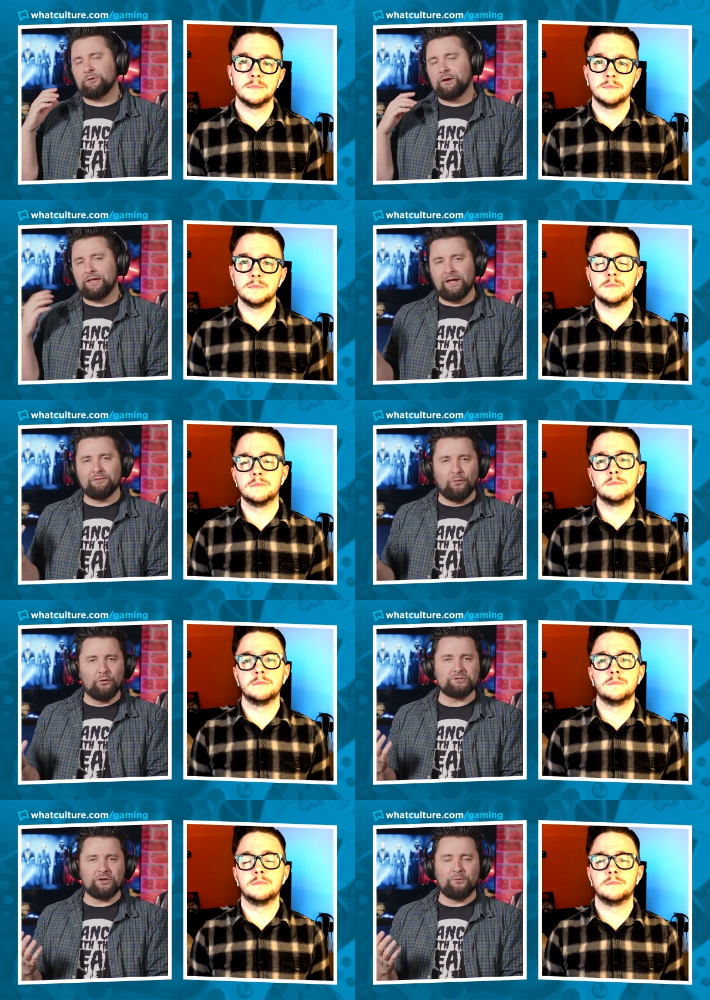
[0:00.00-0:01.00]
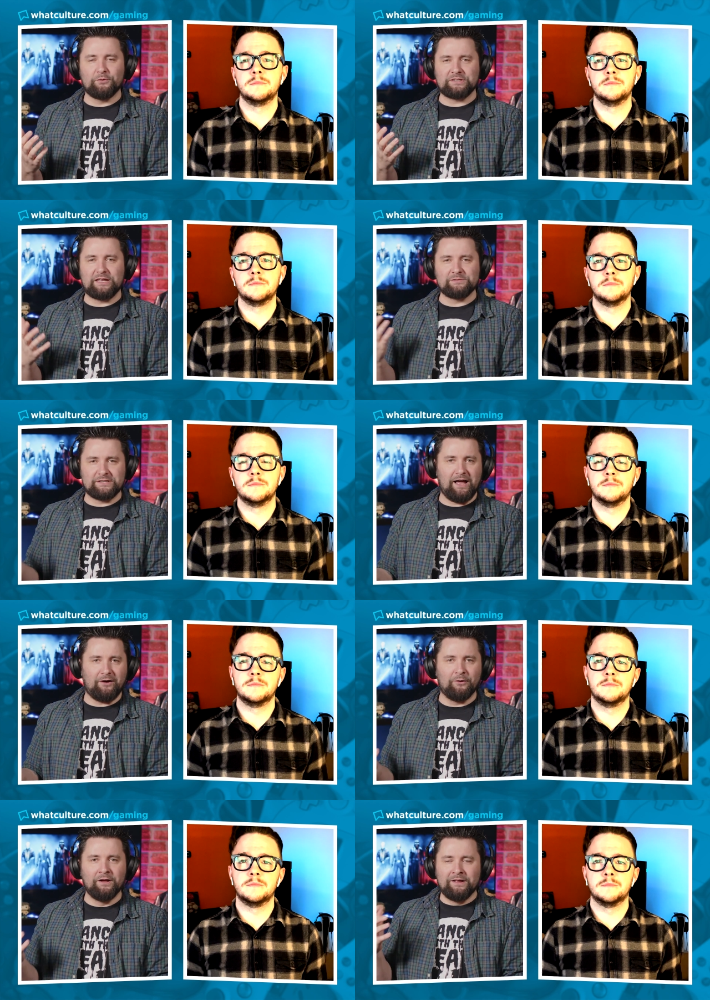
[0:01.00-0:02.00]
Speaker 1: we're getting more Star Wars games
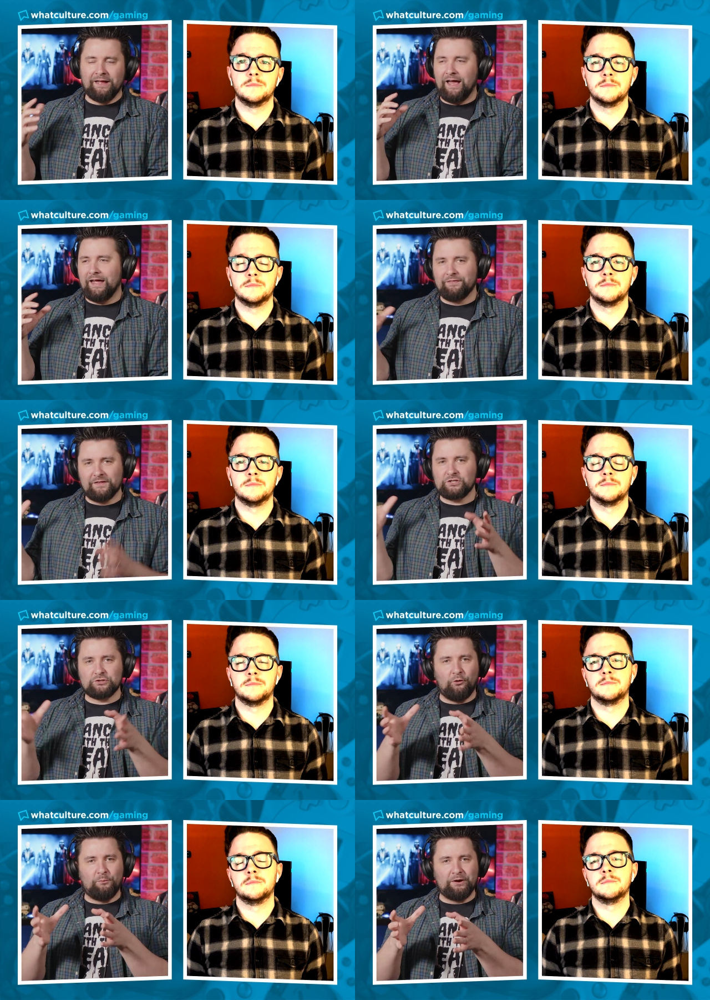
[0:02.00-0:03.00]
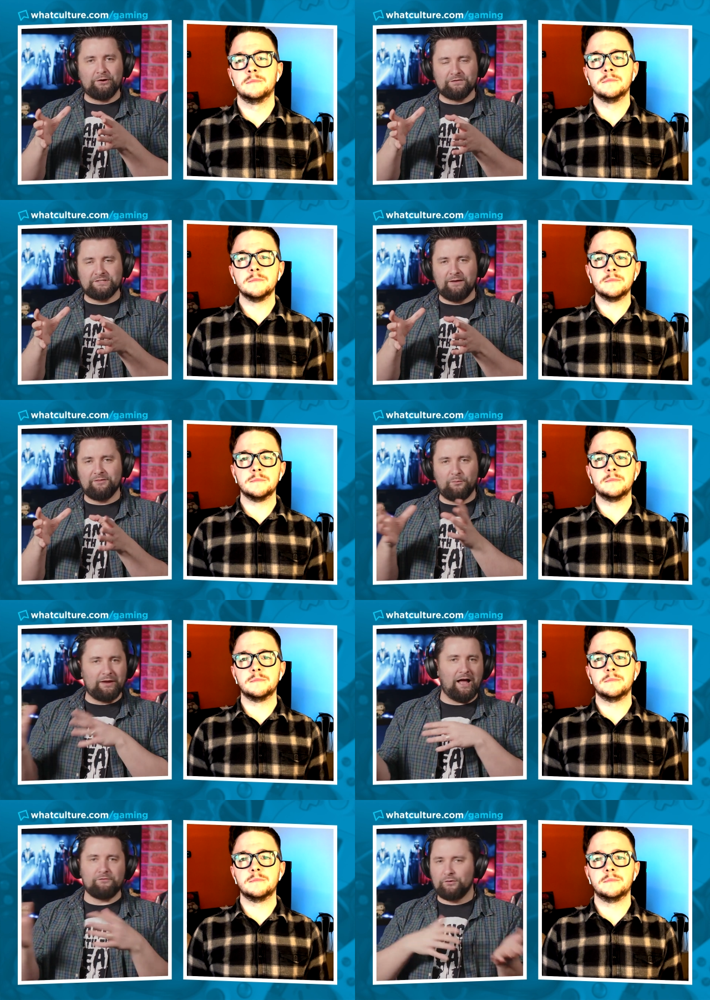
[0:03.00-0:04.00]
now uh, in this short period of time than we
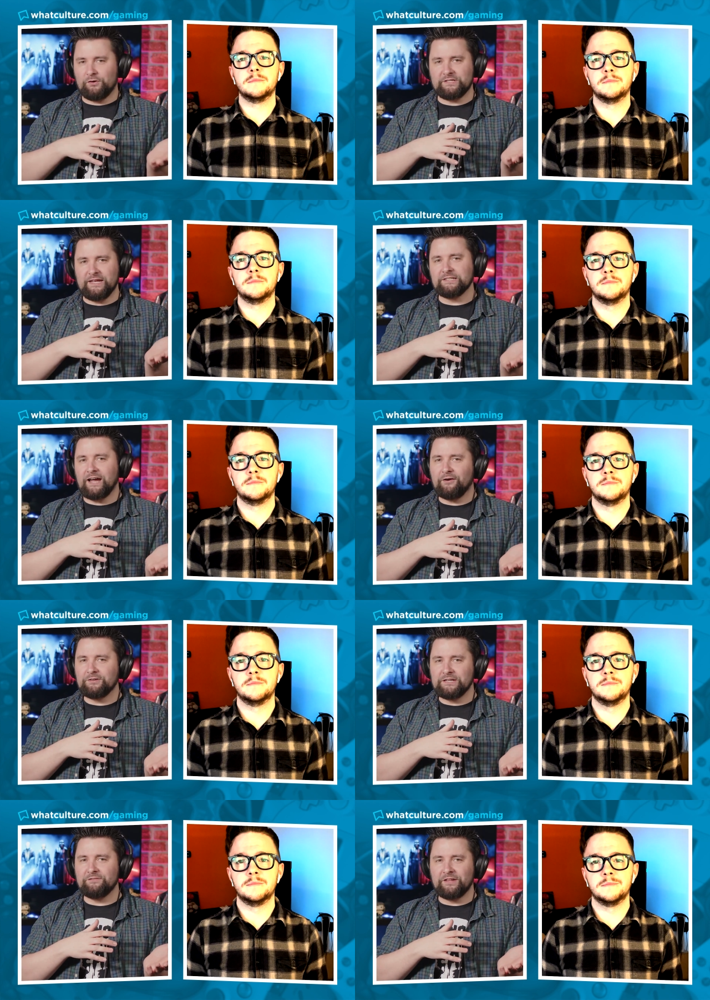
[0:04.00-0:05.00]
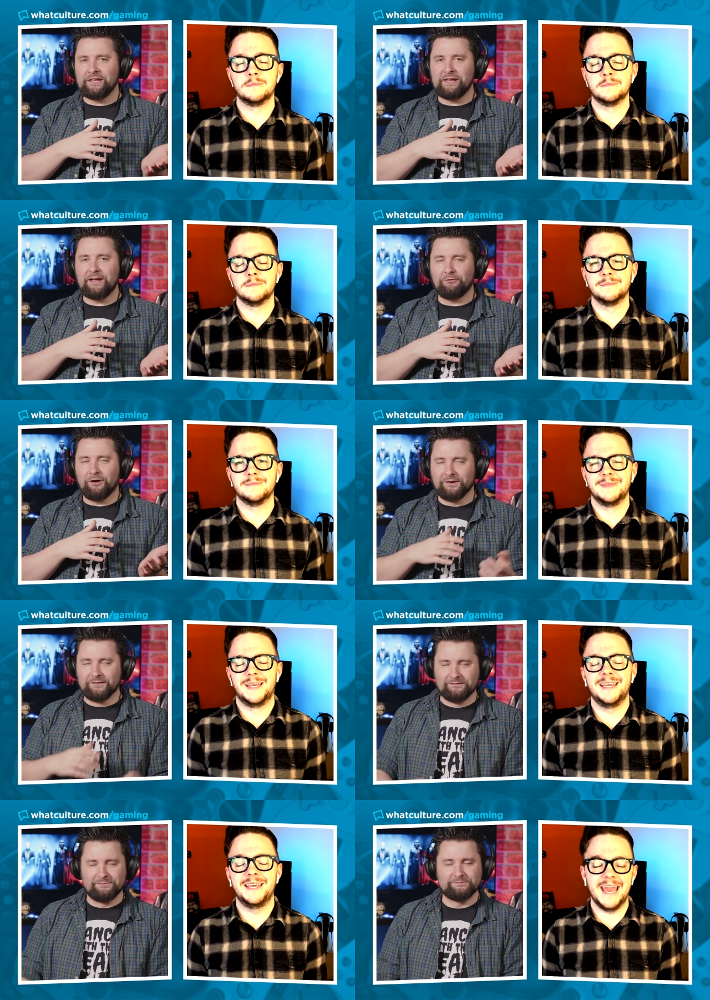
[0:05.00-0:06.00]
have across the entirety of the EA run.
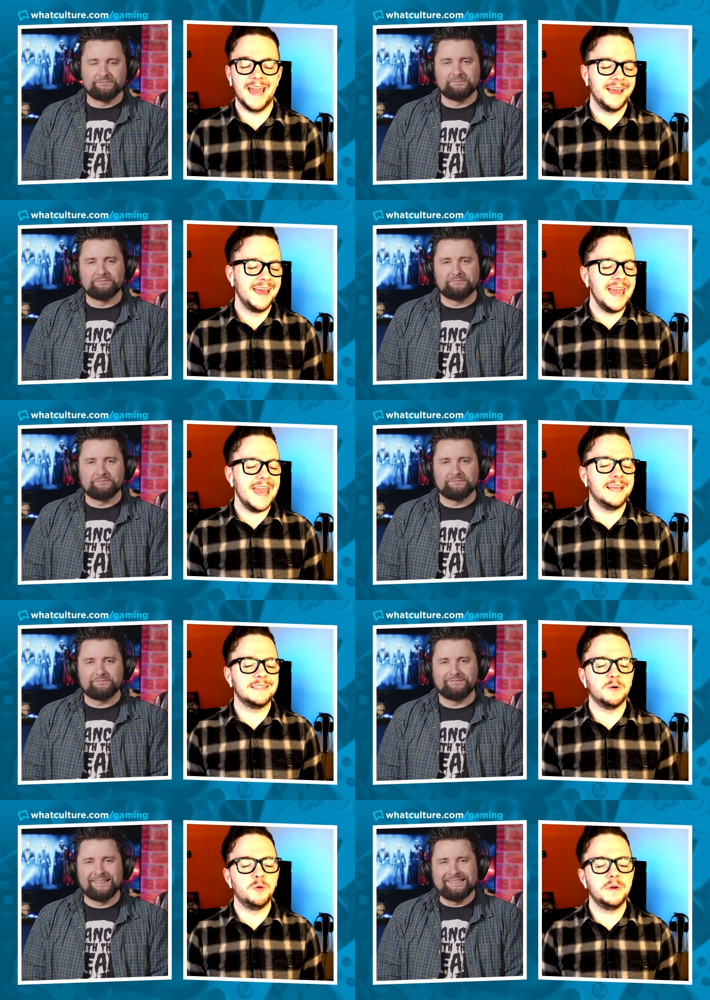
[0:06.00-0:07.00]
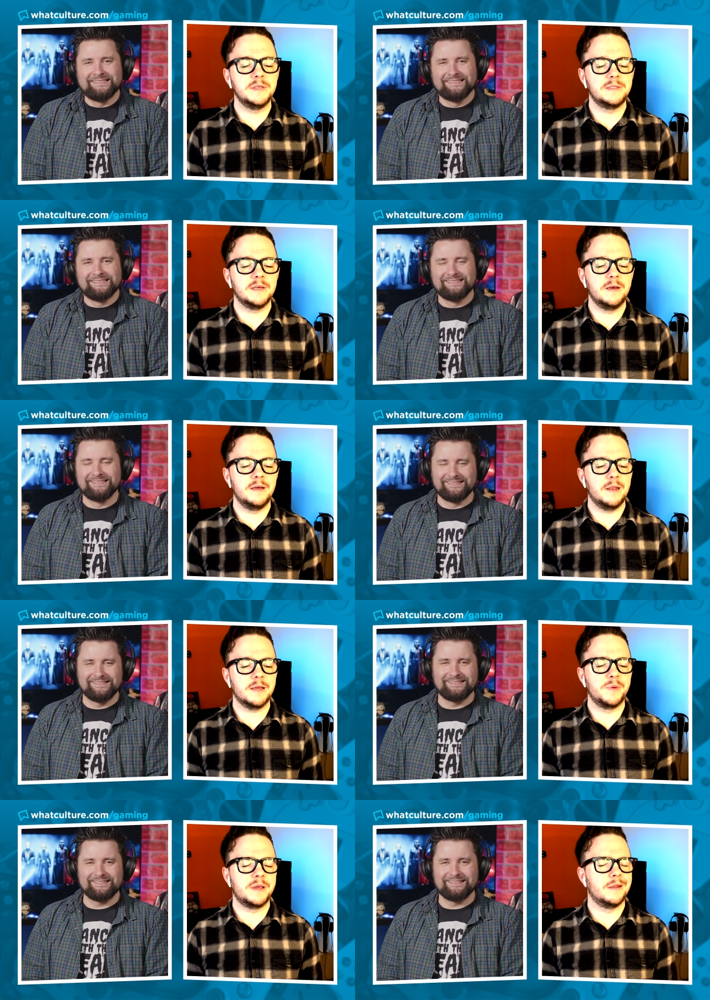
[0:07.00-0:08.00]
Speaker 2: Yeah, it's almost uh,
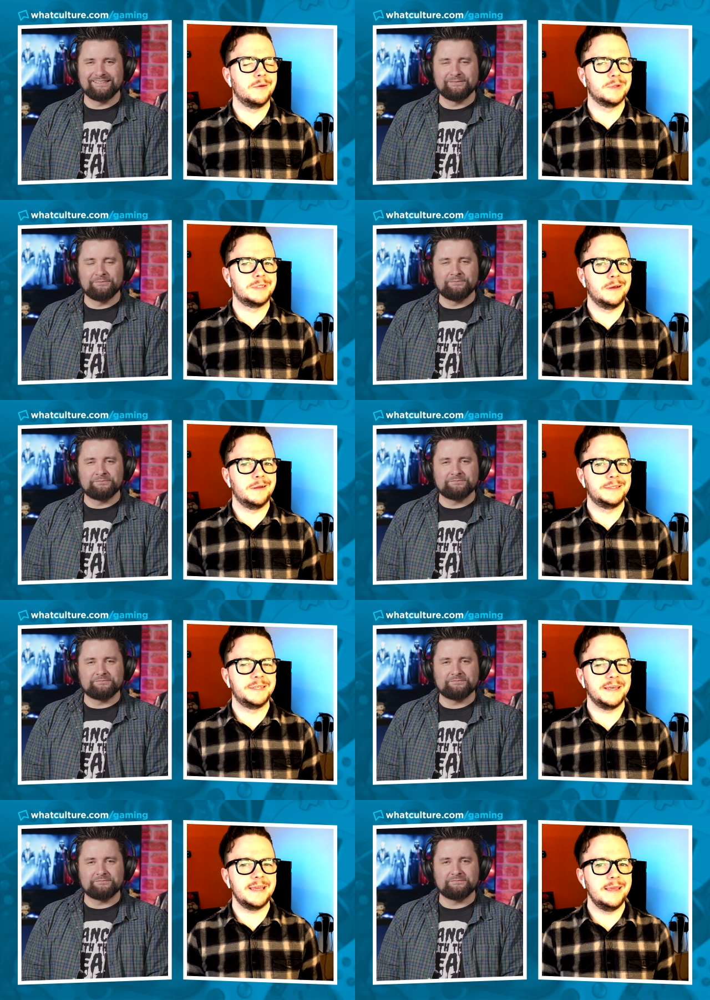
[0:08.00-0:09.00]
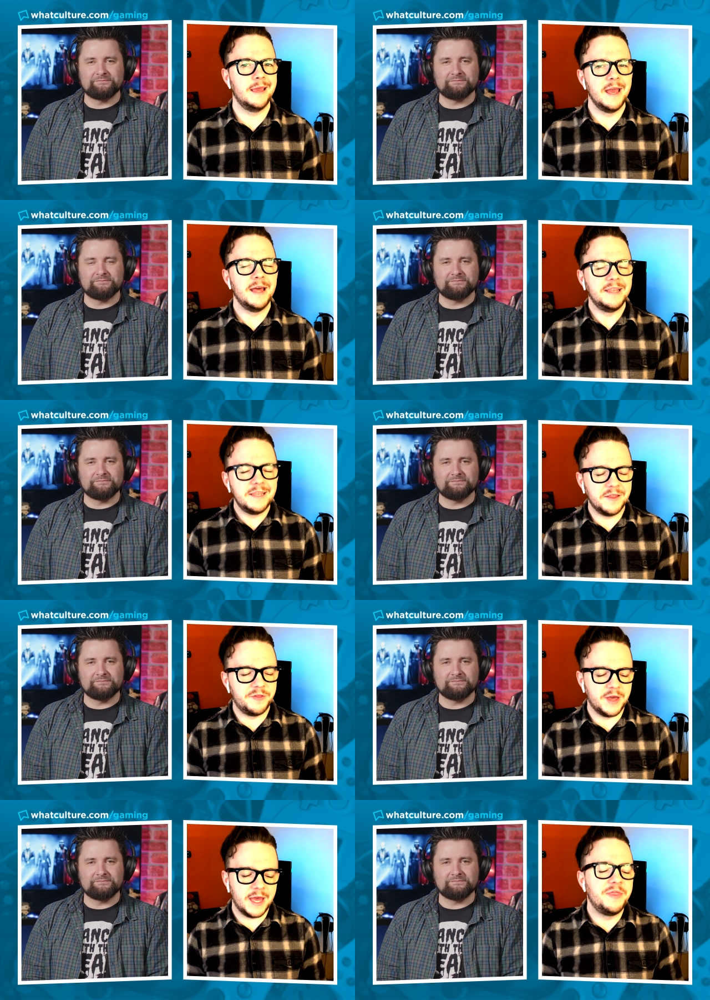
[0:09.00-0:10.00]
like we're going to return to the,
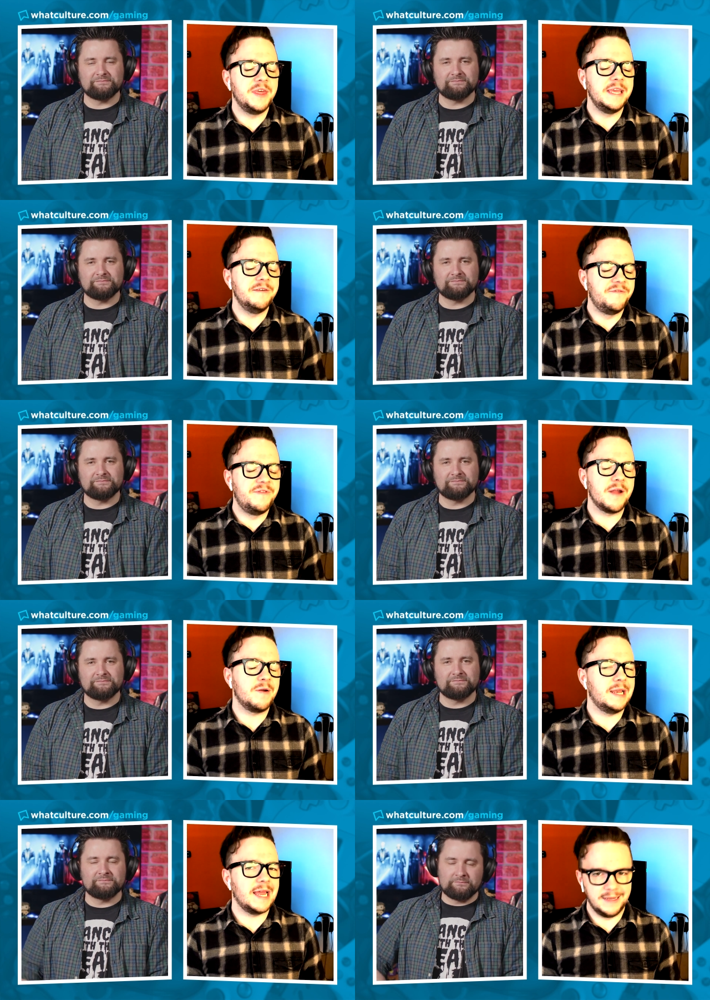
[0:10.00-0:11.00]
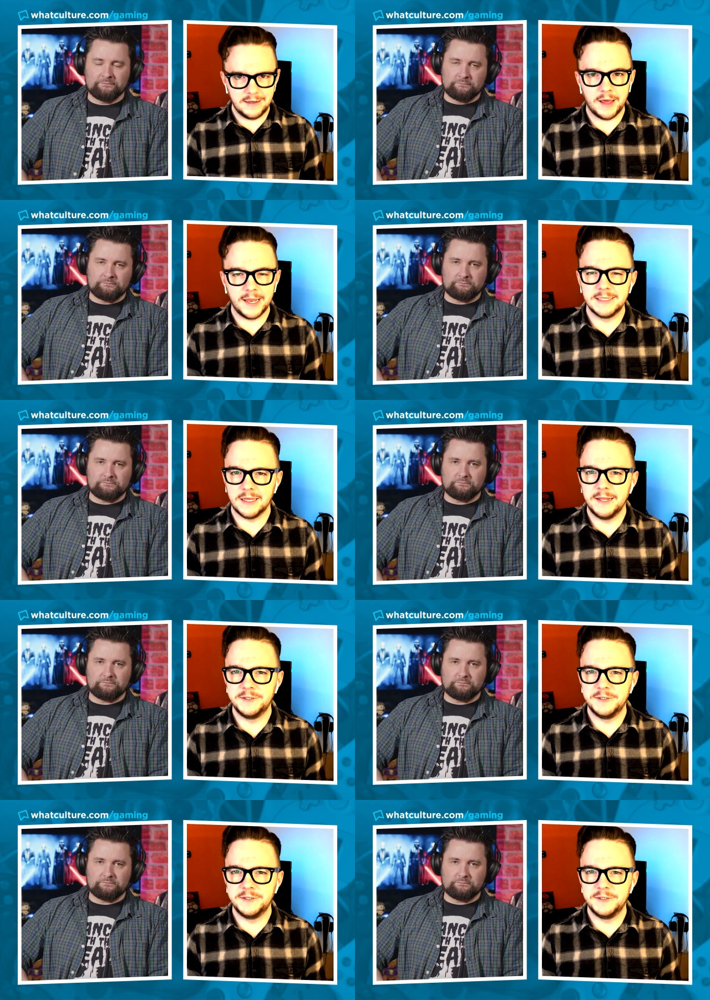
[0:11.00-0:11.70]
the, the very late '90s, early